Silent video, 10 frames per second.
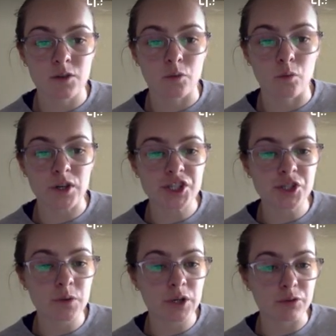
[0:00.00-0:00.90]
would you
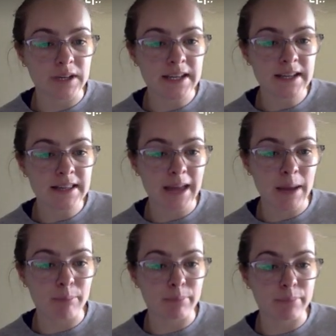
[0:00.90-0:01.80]
agree
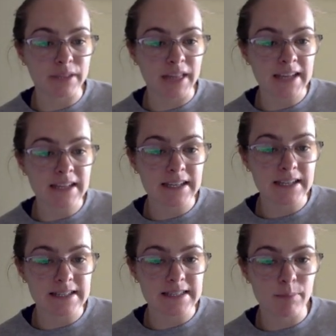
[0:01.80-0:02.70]
that blank
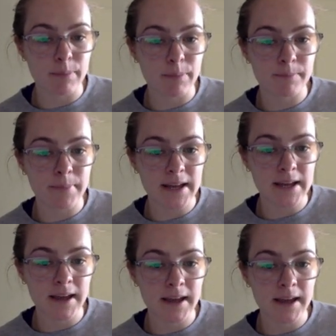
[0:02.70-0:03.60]
is the
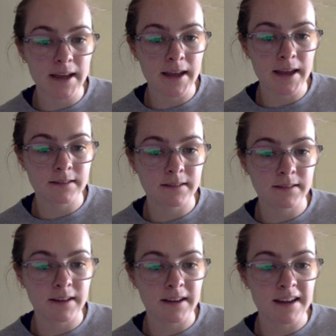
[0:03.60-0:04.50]
best pet?
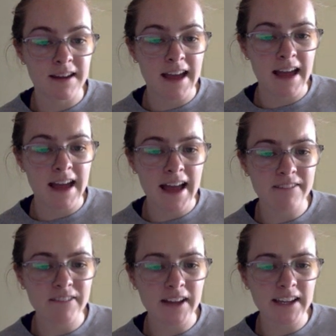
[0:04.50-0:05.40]

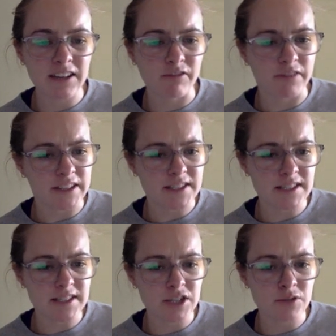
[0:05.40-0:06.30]
Have I convinced
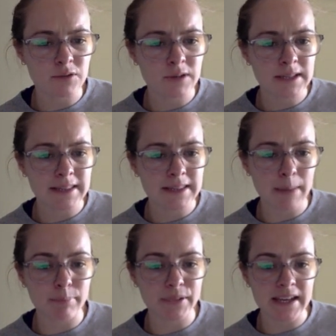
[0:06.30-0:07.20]
you
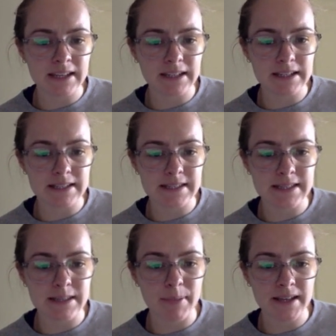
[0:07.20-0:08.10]
that blank is
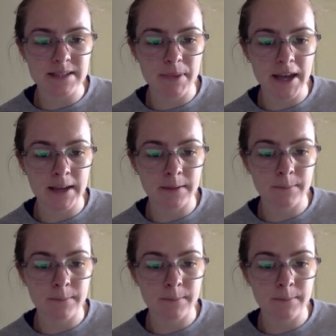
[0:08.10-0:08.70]
the best pet?